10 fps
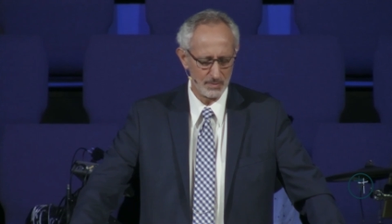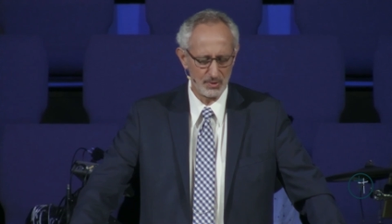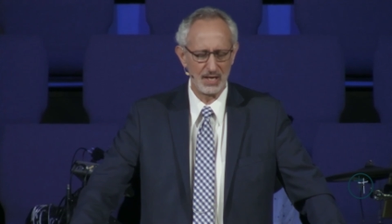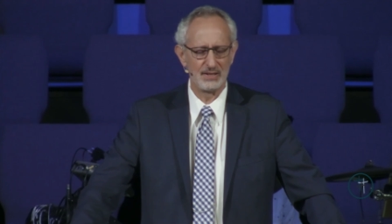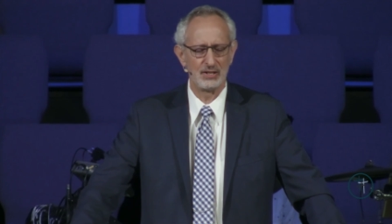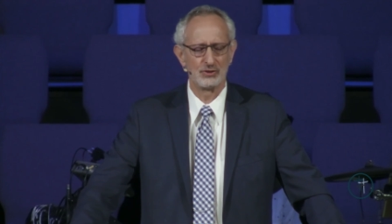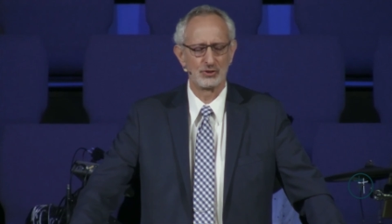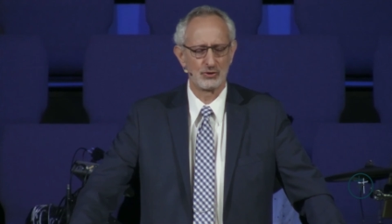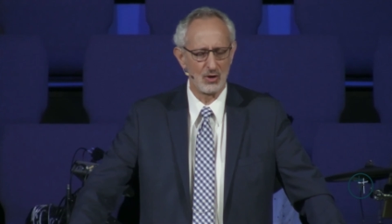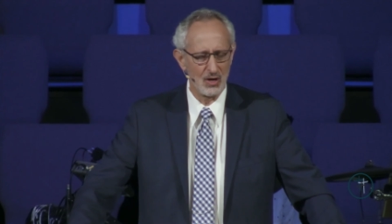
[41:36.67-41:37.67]
We pray that you'll
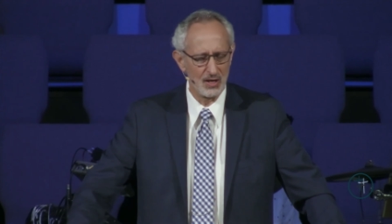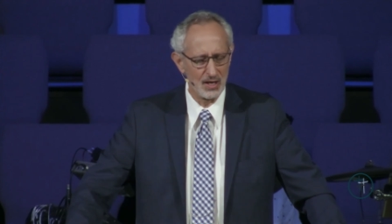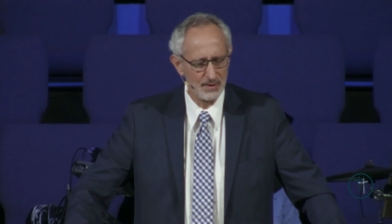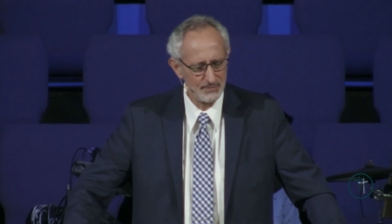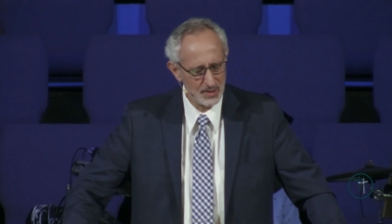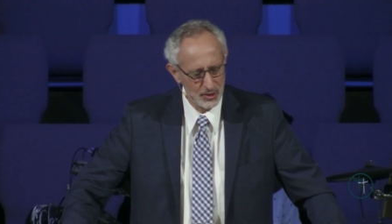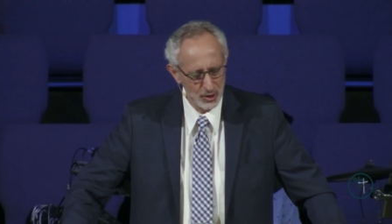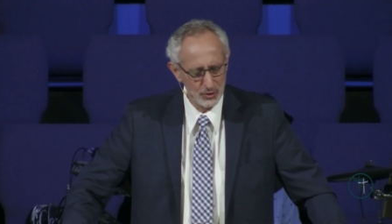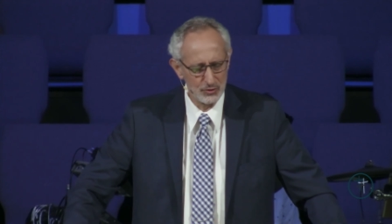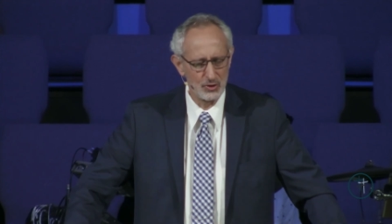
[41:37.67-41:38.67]
draw
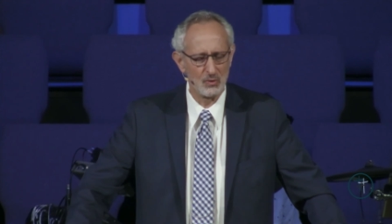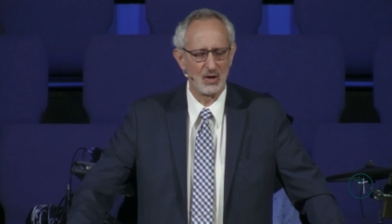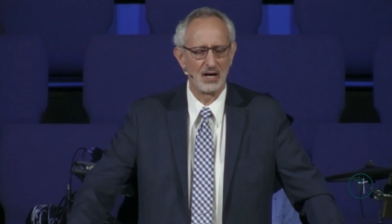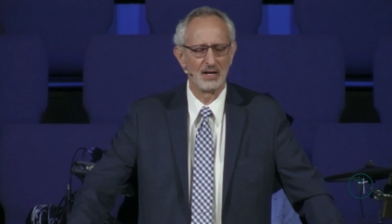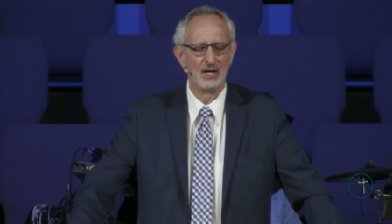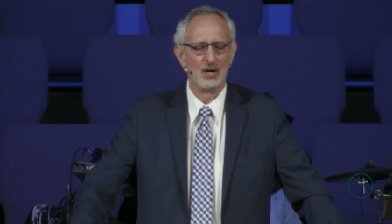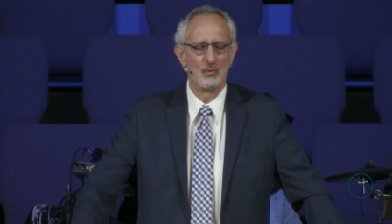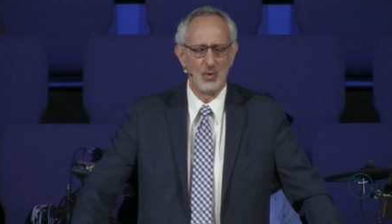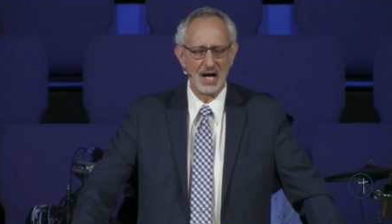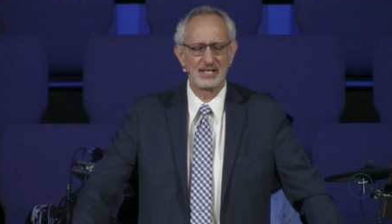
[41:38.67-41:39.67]
those who are
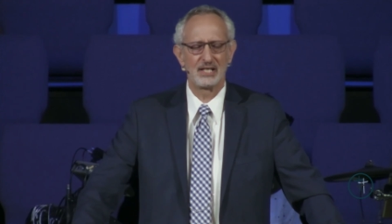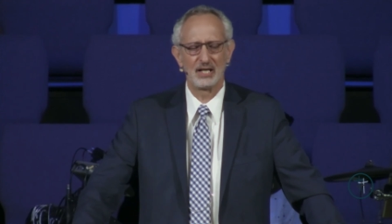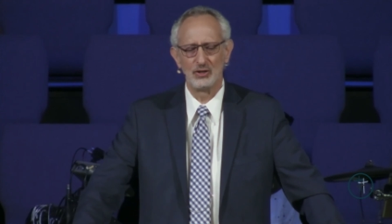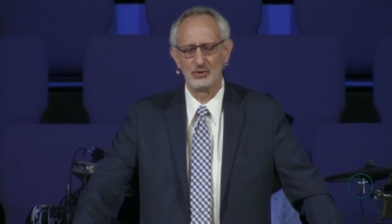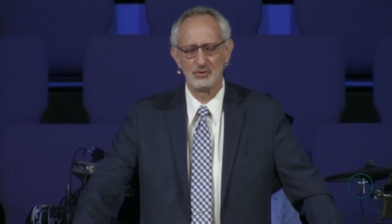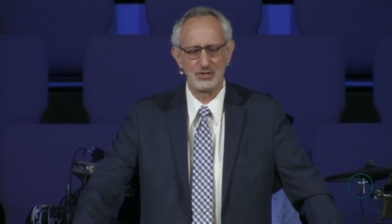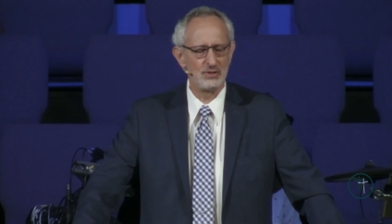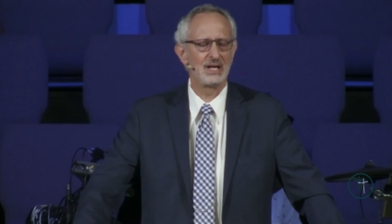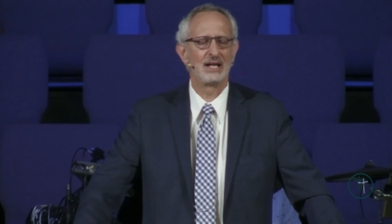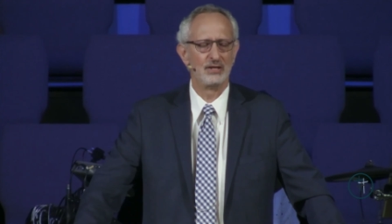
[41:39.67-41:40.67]
watching who
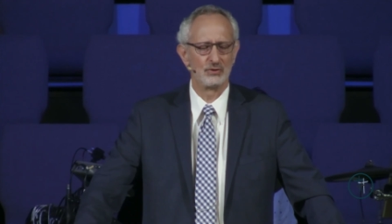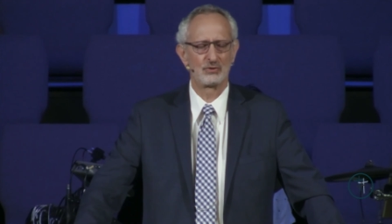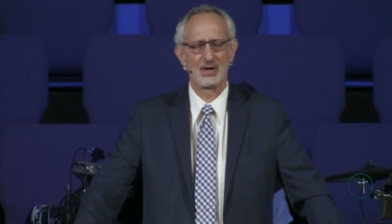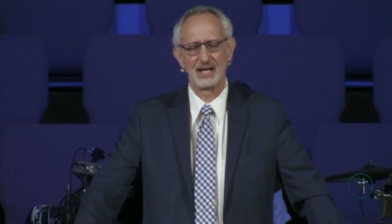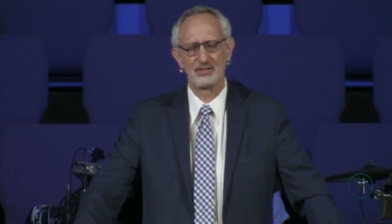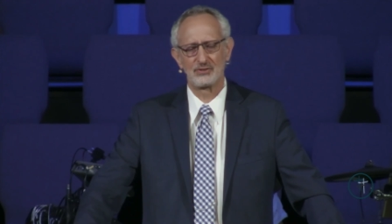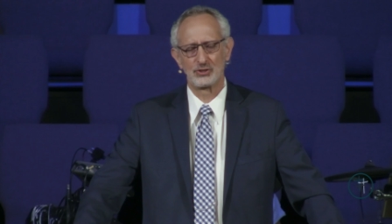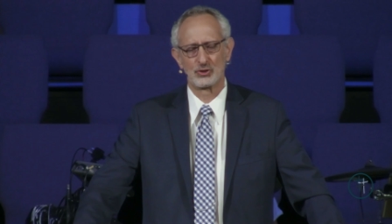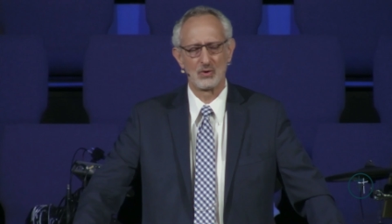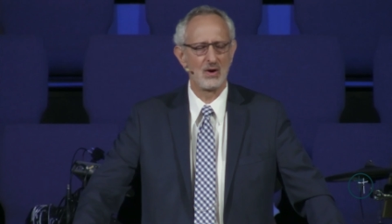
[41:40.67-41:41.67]
do not know Christ,
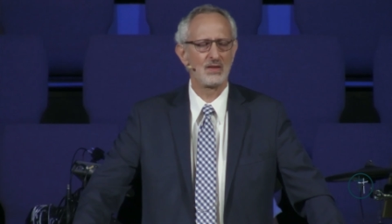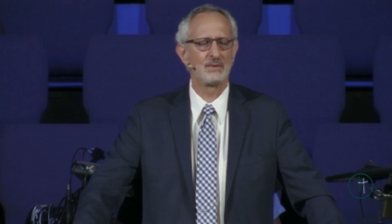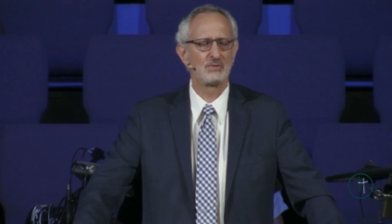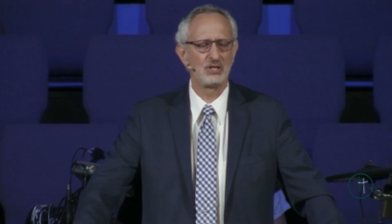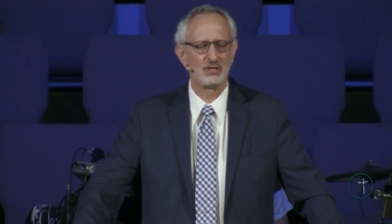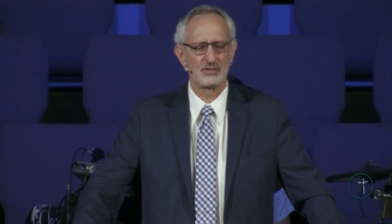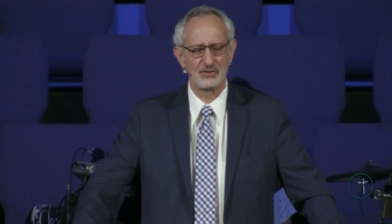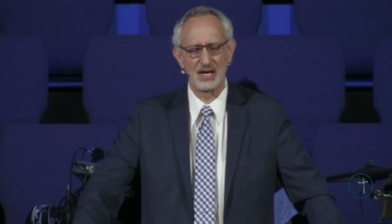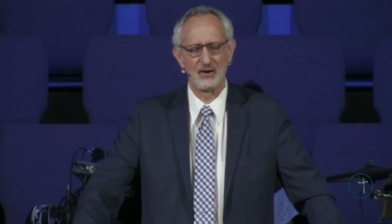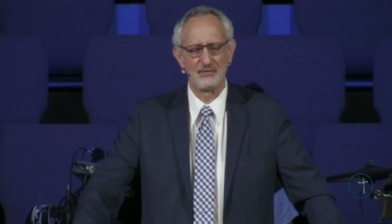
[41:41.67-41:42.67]
draw them to
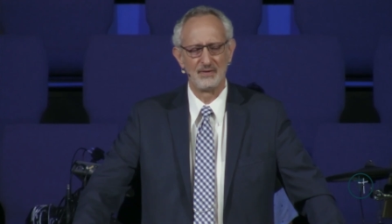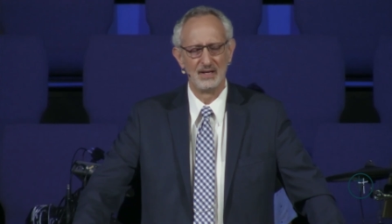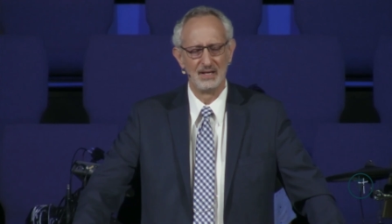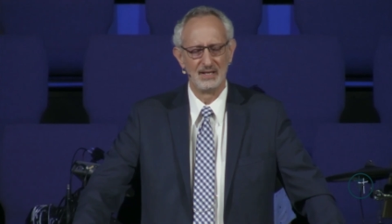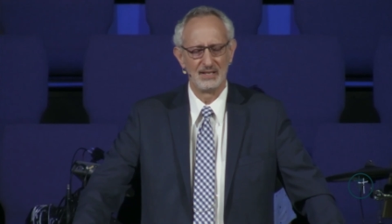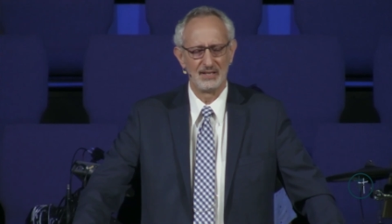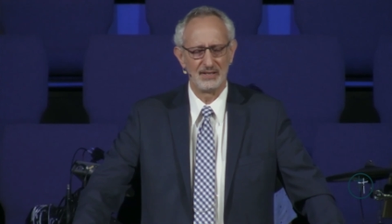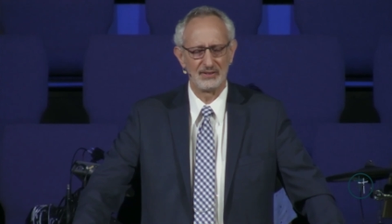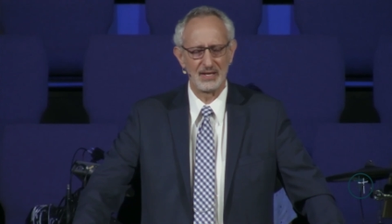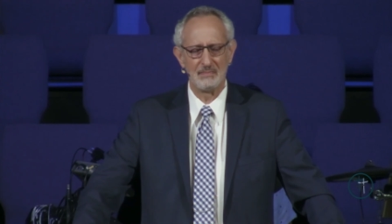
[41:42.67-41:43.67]
yourself
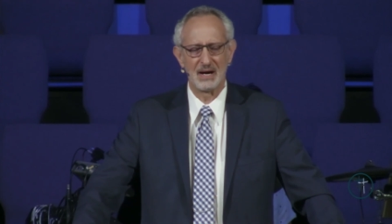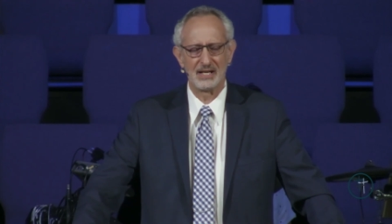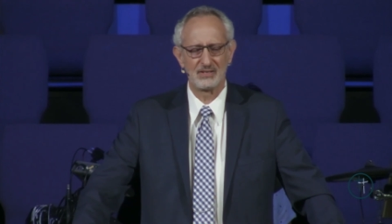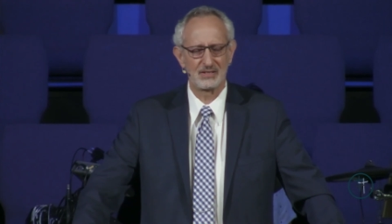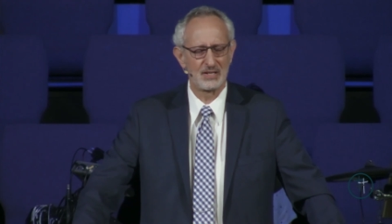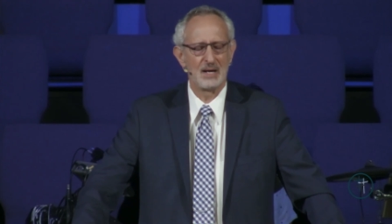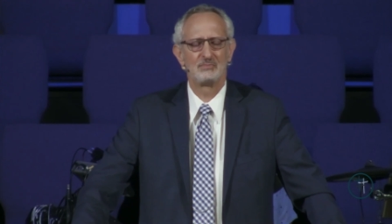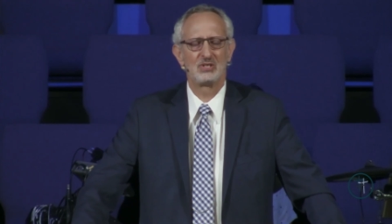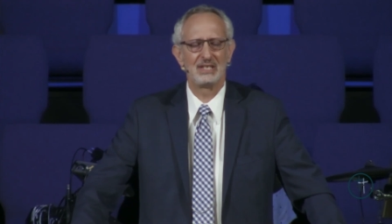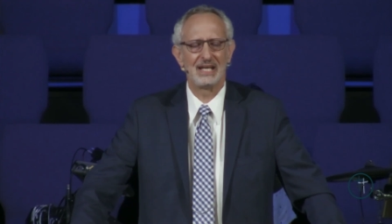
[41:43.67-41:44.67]
that they might
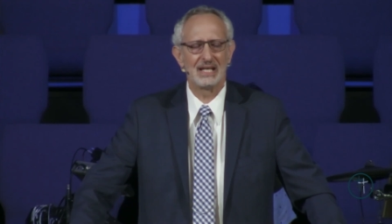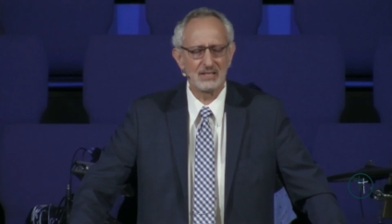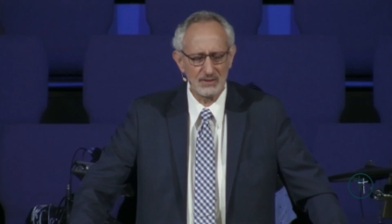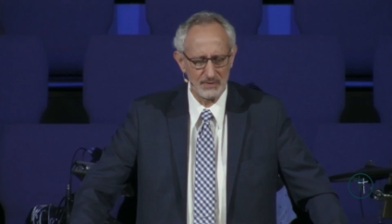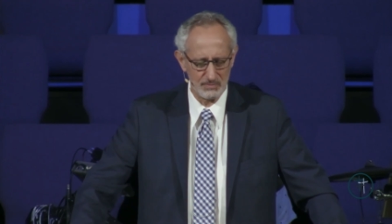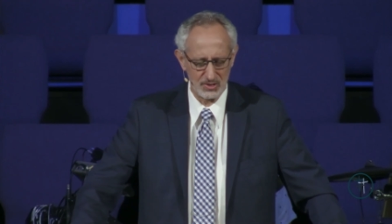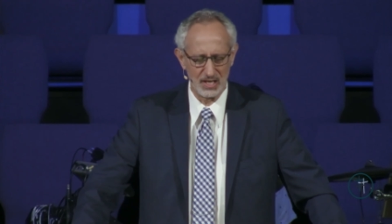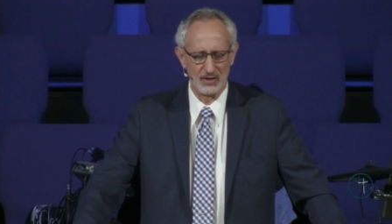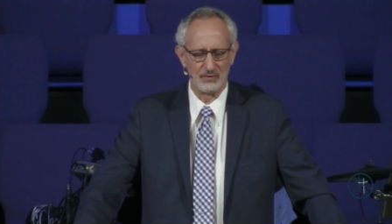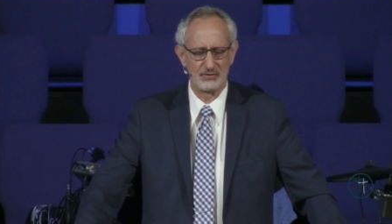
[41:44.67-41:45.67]
come to the end of
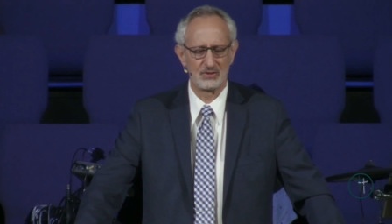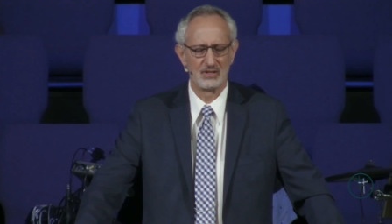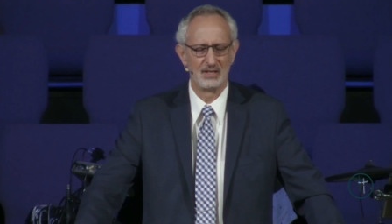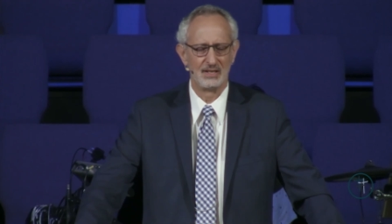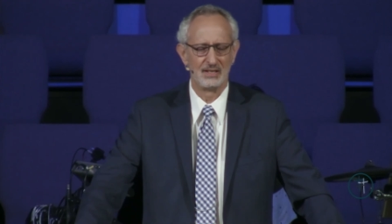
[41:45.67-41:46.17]
themselves